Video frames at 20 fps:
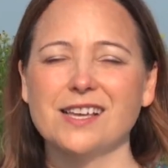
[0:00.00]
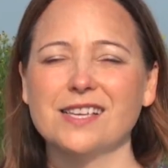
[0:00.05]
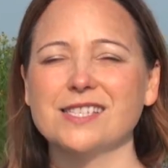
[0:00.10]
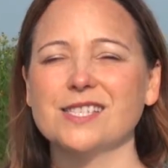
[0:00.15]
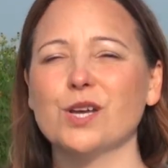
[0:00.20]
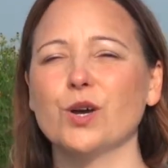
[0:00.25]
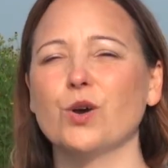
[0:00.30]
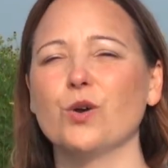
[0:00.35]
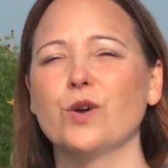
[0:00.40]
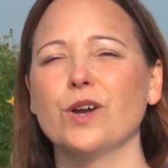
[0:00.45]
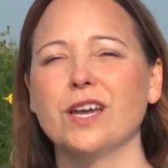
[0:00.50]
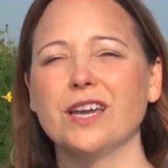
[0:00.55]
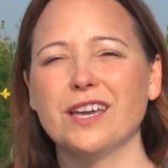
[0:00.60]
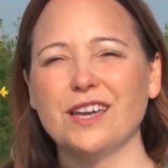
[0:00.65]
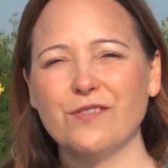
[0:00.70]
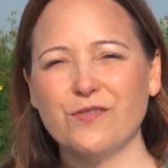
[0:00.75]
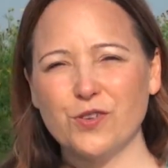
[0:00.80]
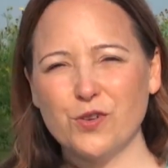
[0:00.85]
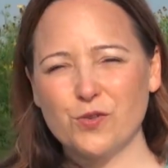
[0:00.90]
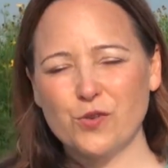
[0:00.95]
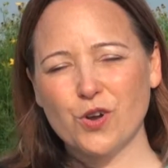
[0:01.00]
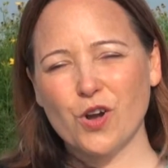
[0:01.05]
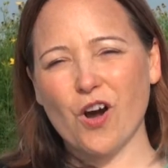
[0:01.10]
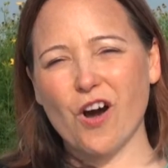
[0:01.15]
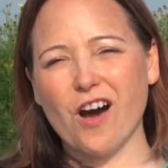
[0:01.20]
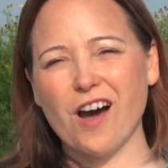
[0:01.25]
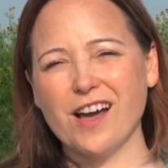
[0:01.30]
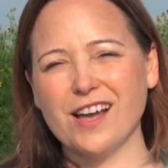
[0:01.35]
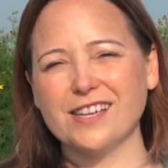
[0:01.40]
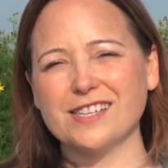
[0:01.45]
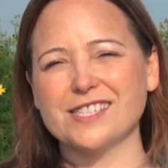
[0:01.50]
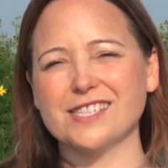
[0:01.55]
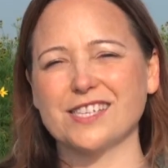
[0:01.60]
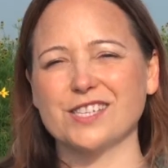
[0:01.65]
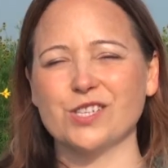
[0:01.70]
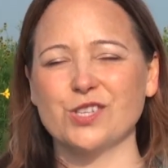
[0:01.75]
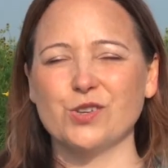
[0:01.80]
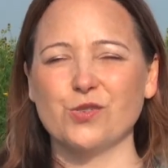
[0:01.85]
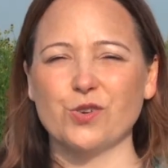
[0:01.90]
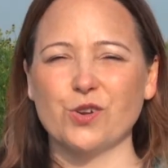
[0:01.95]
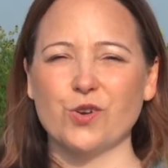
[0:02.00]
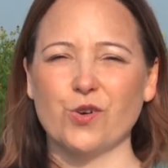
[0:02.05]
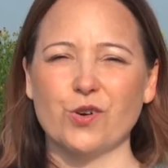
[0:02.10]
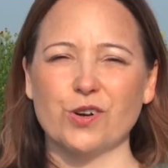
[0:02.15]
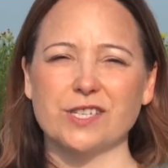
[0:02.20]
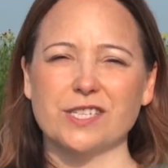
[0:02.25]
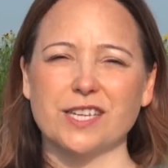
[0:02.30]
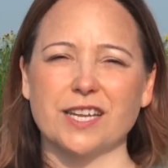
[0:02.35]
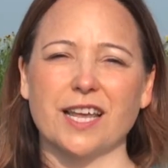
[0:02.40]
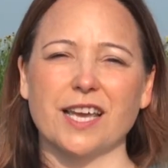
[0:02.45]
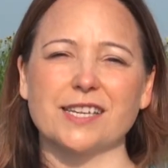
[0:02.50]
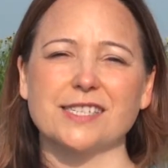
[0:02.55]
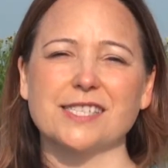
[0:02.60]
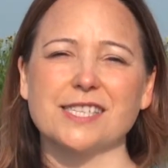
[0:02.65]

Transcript: So if you got unicorn today,